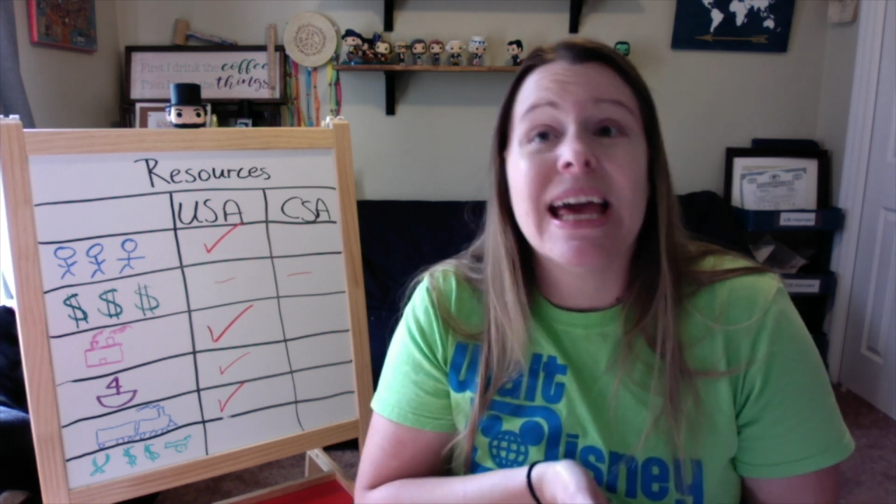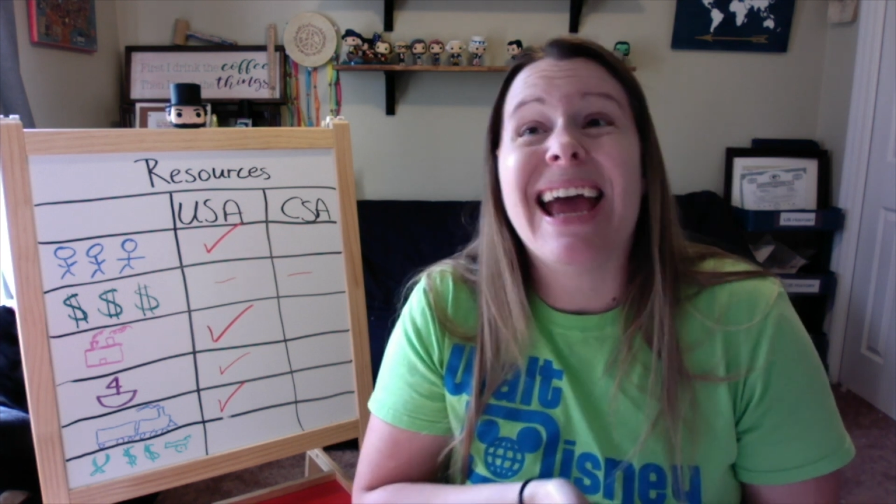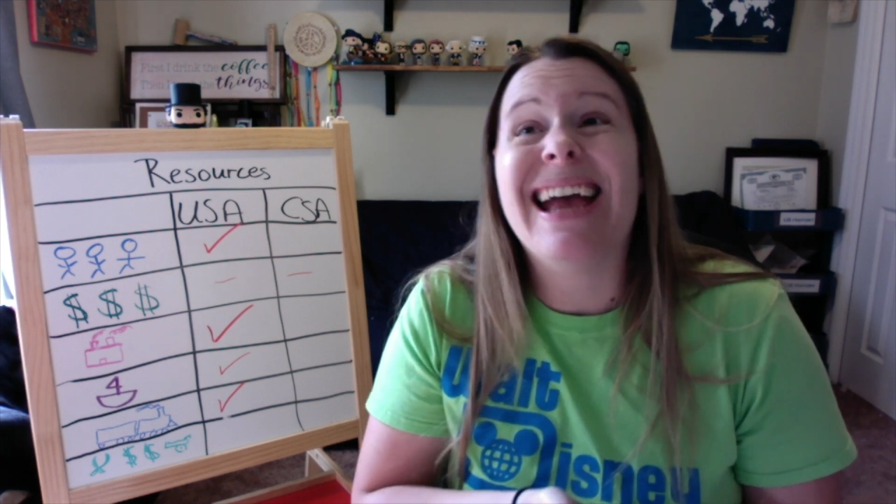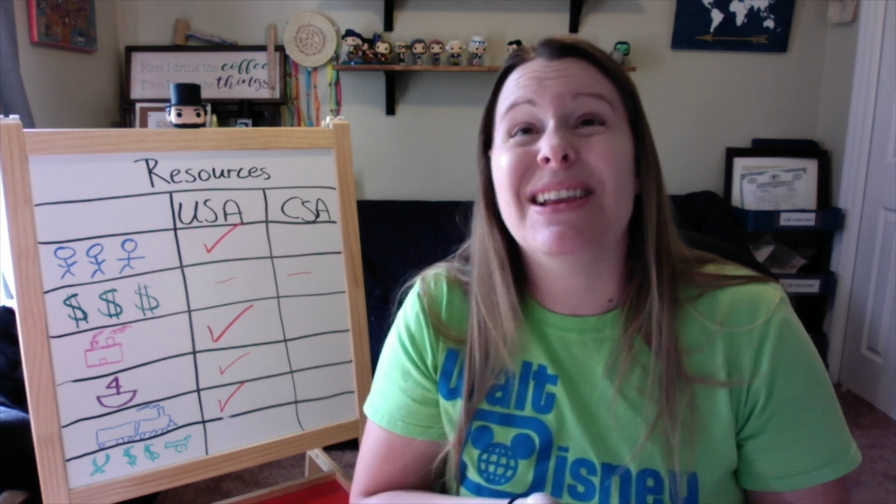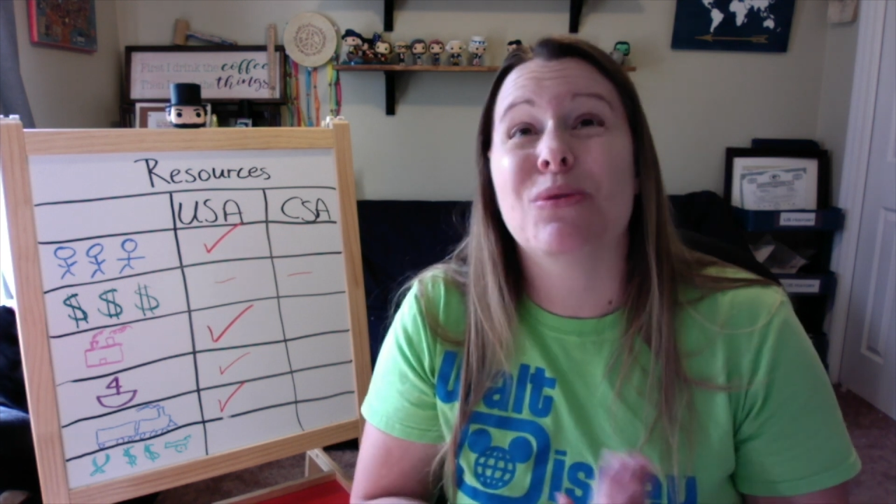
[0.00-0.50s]

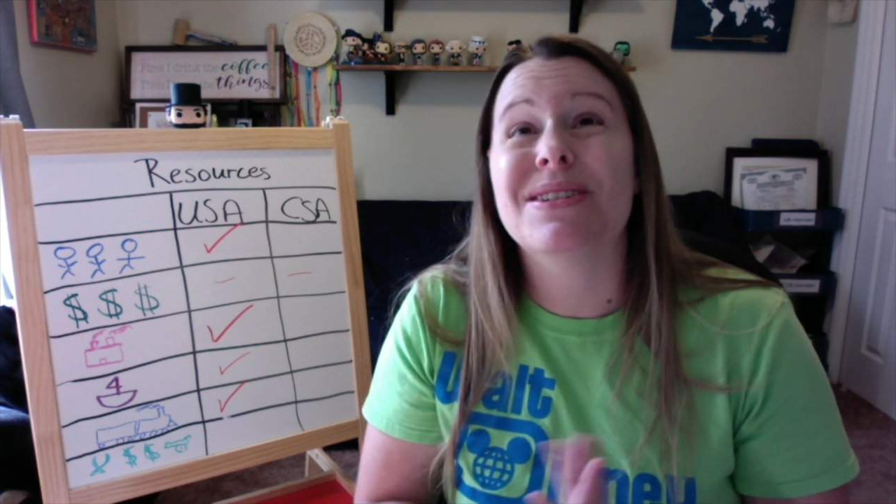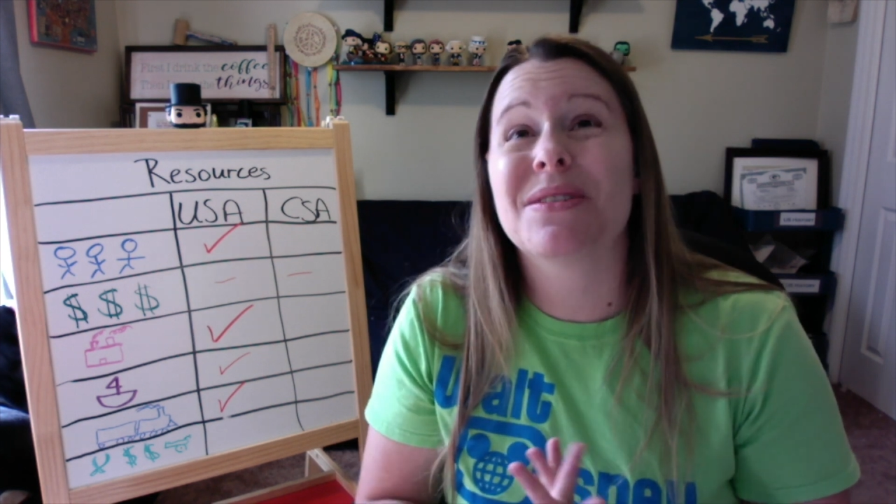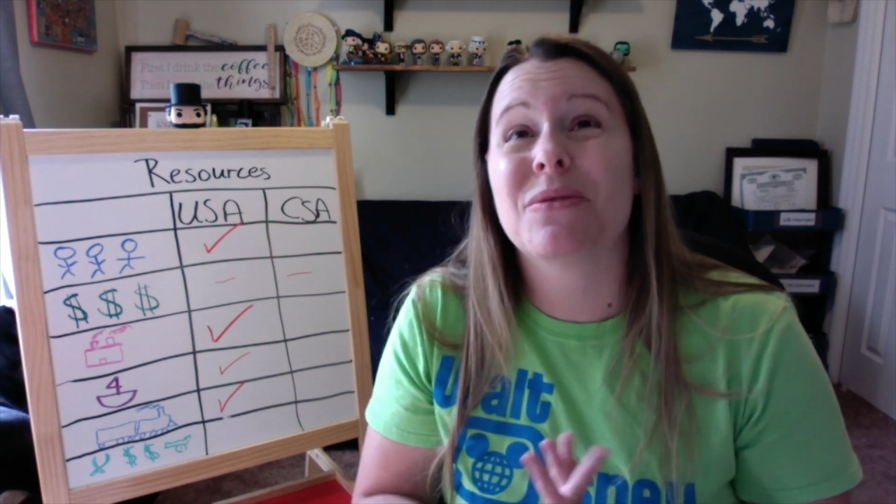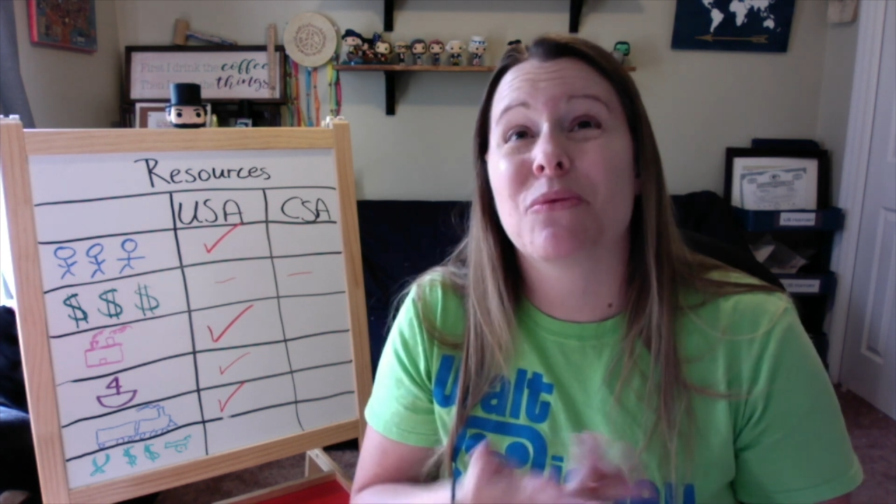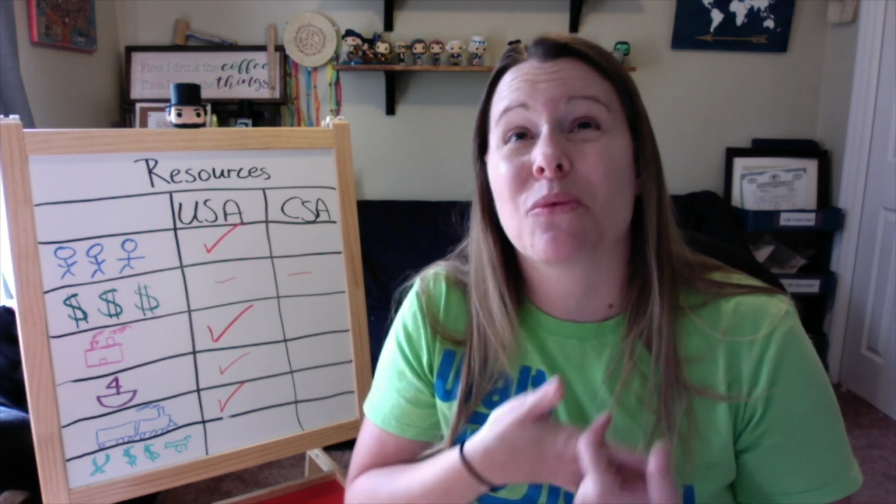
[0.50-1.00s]
and it
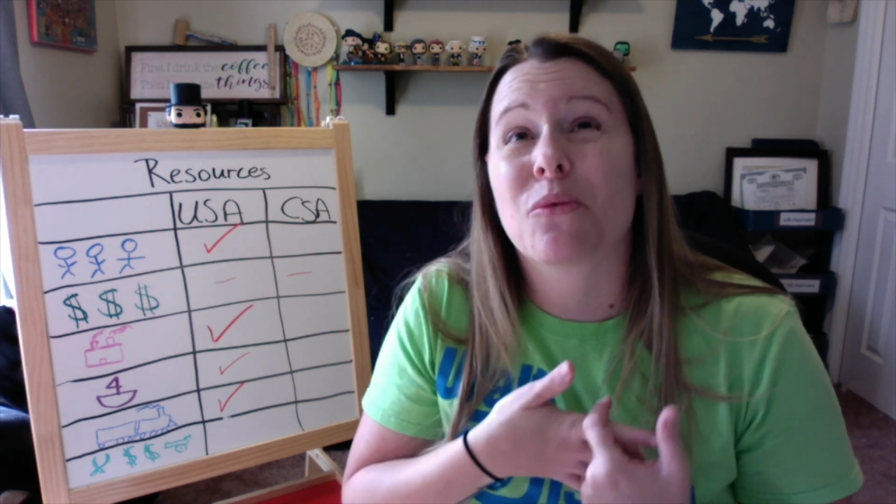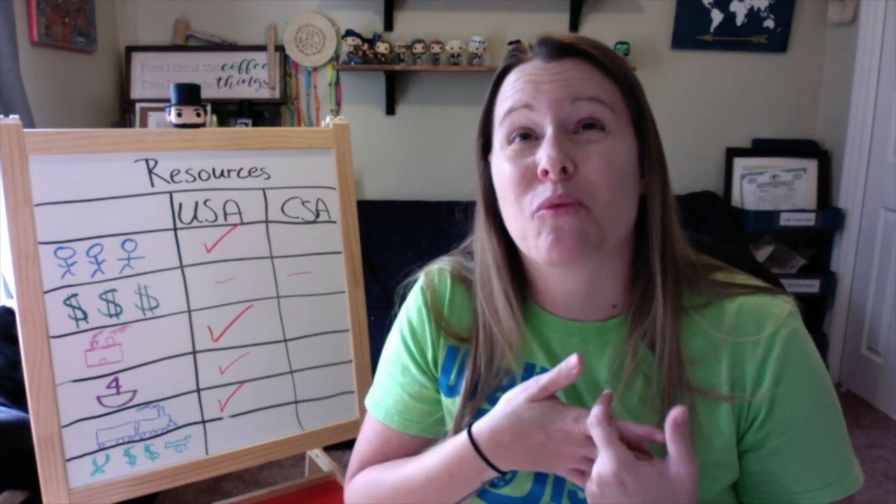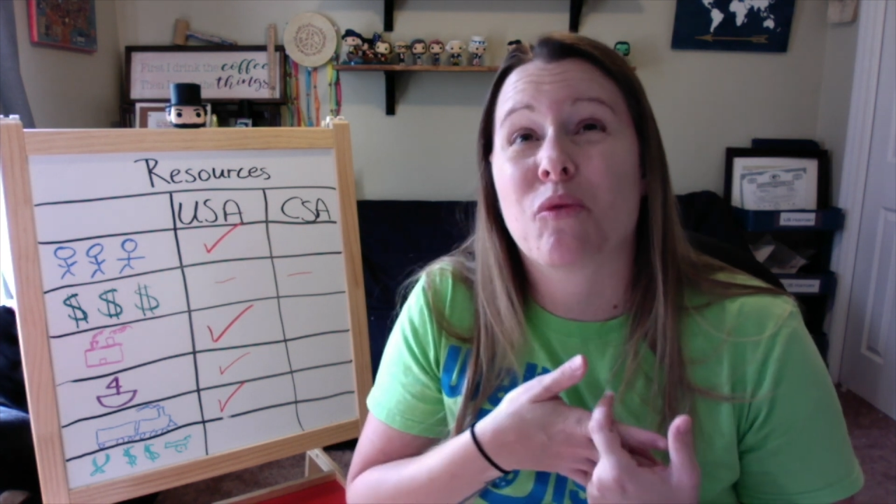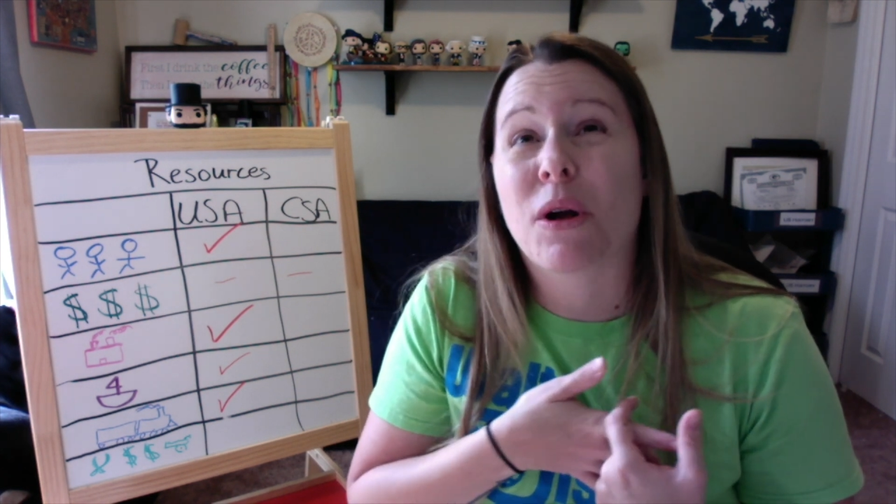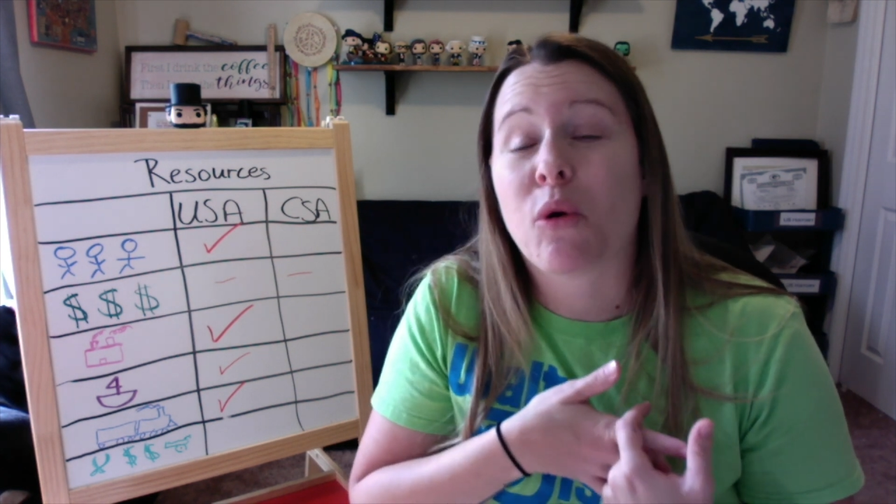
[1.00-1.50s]
wasn't
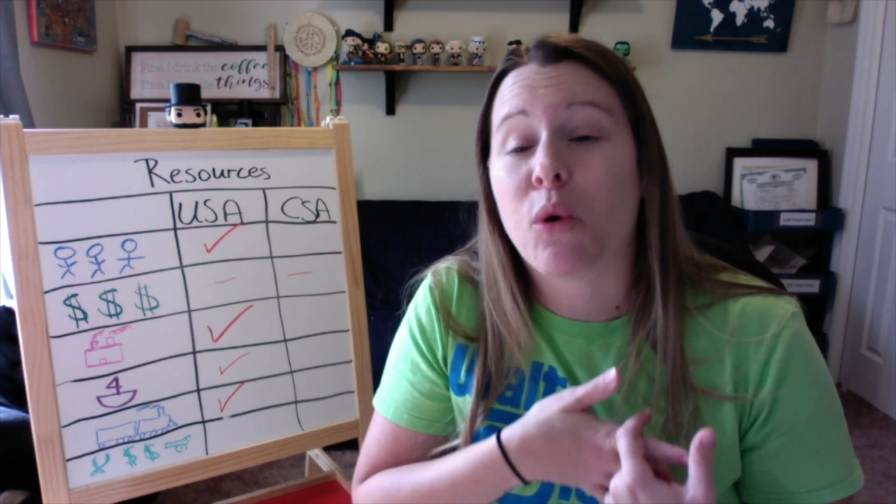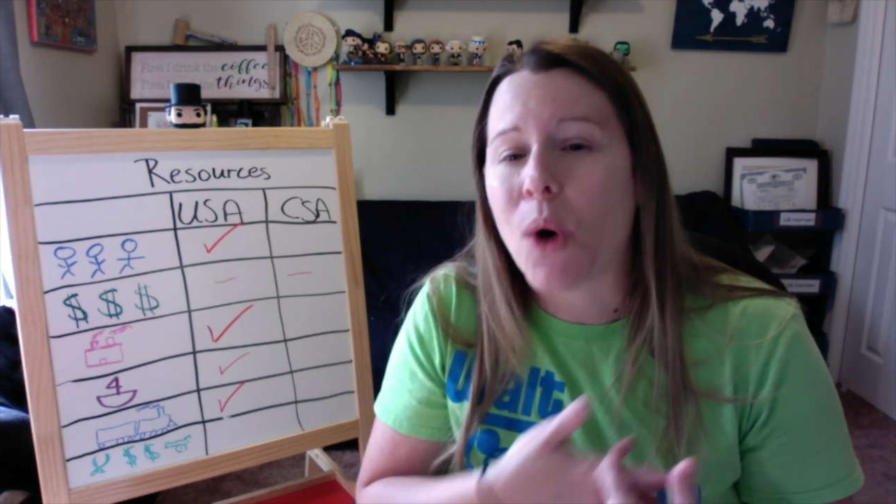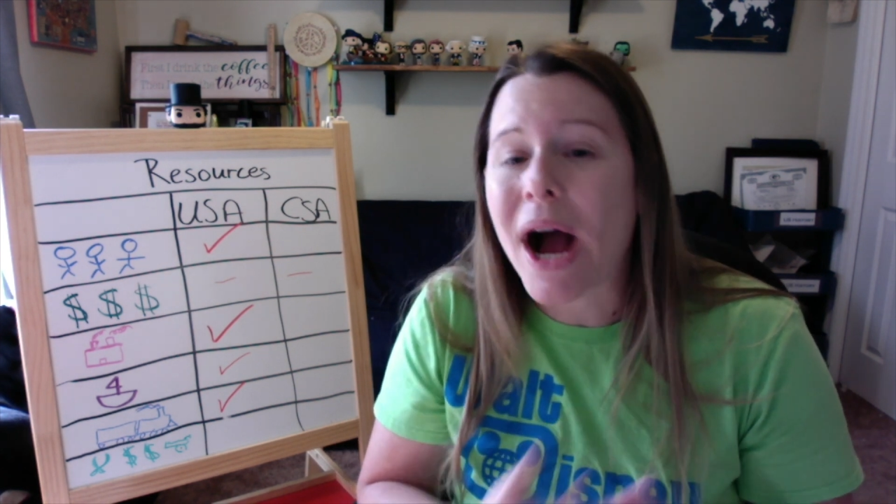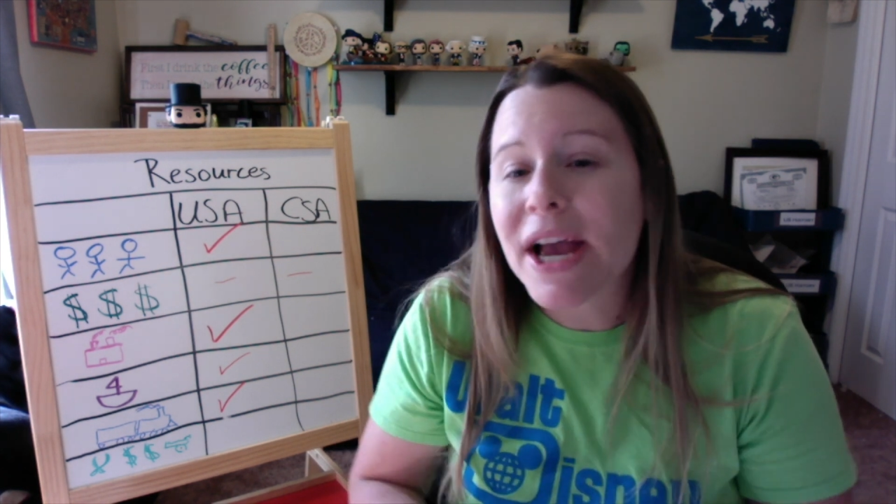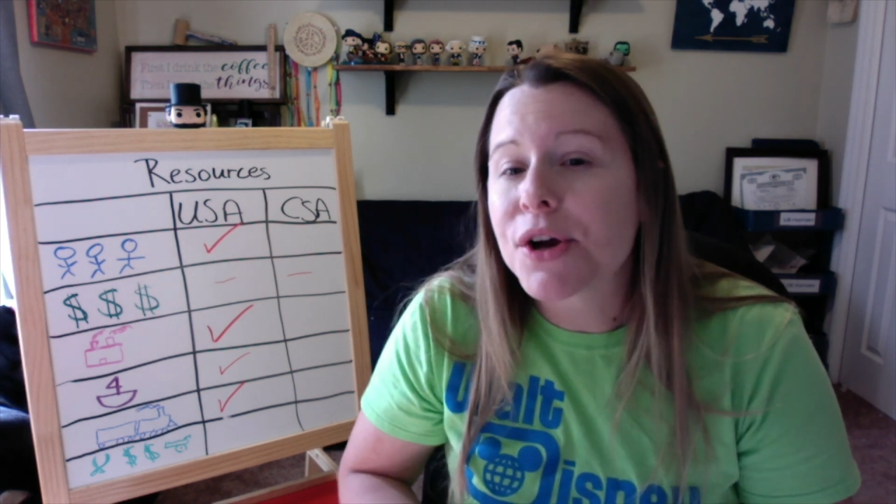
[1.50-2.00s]

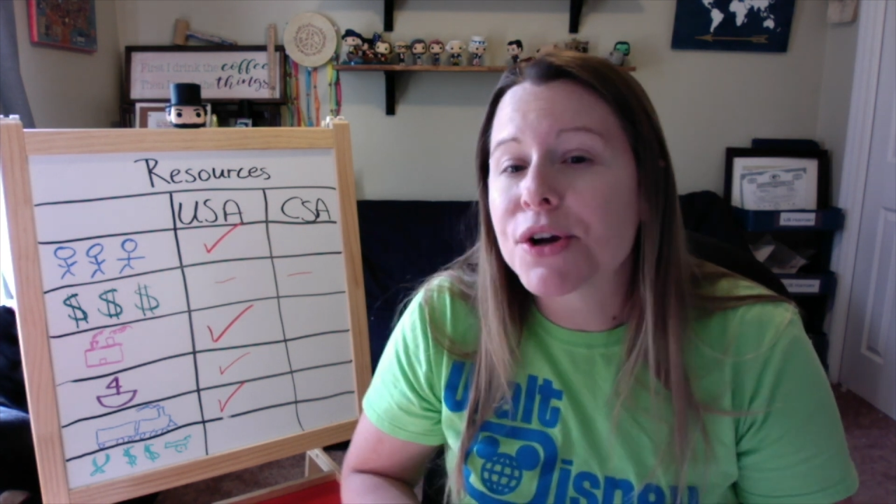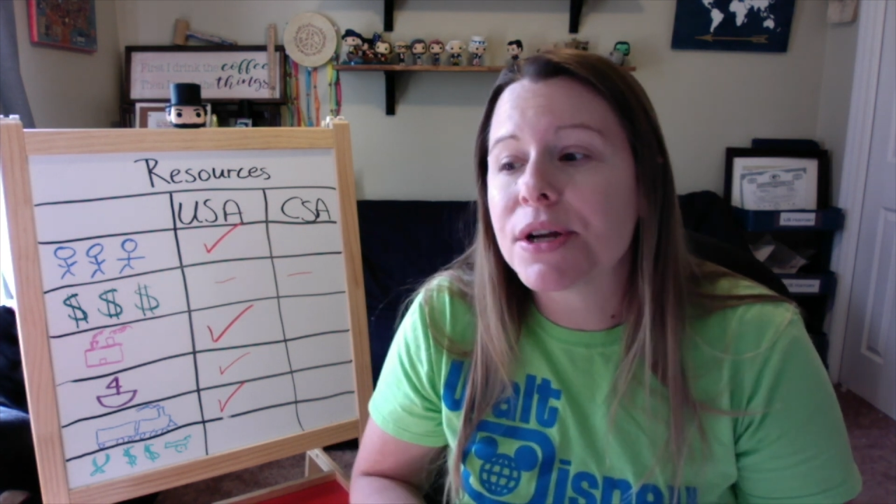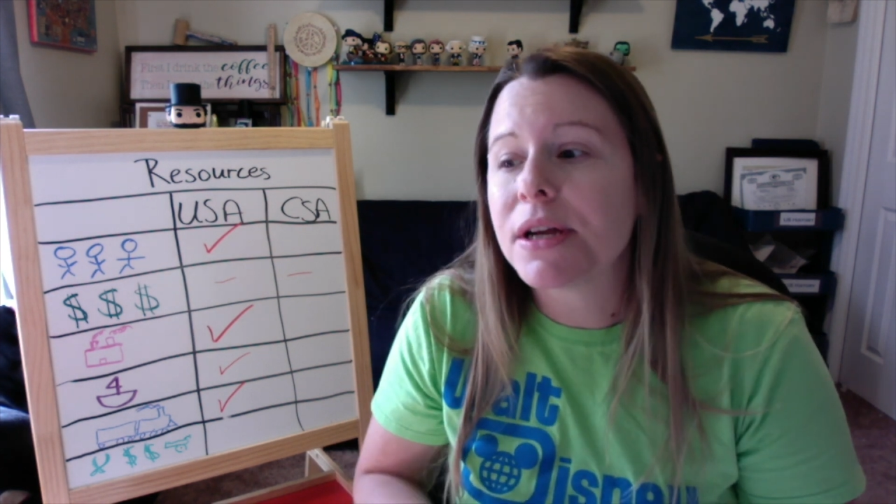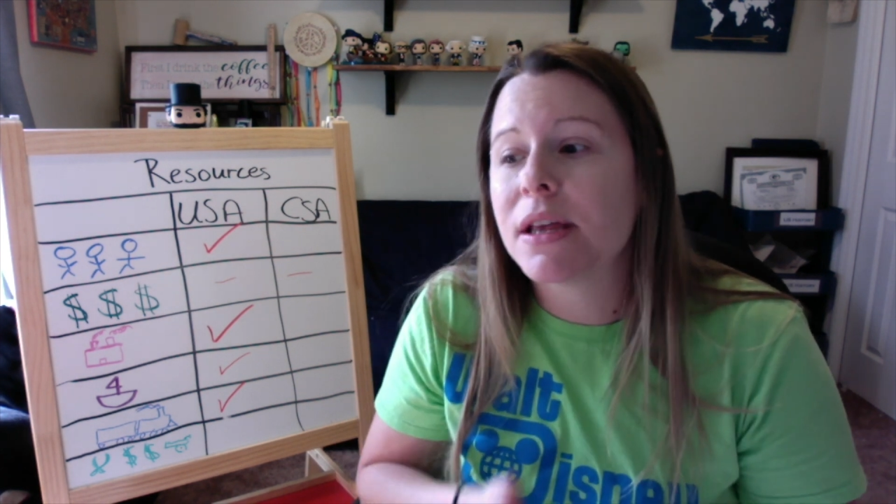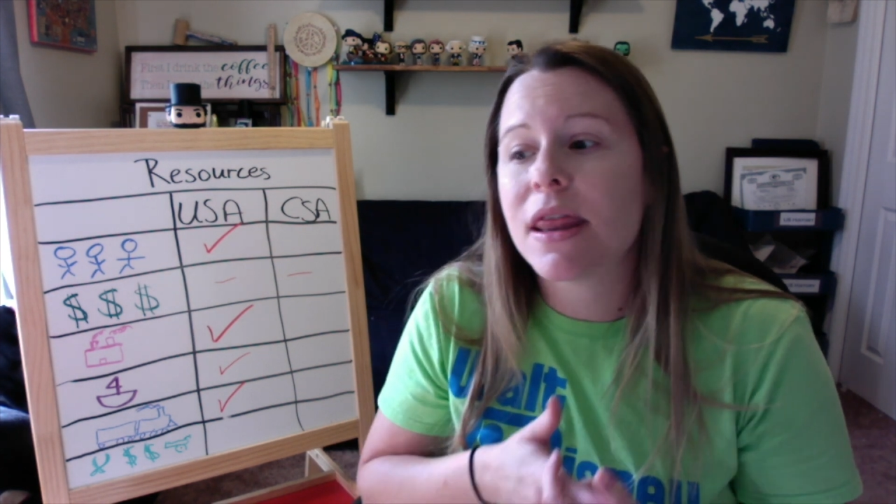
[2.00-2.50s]
required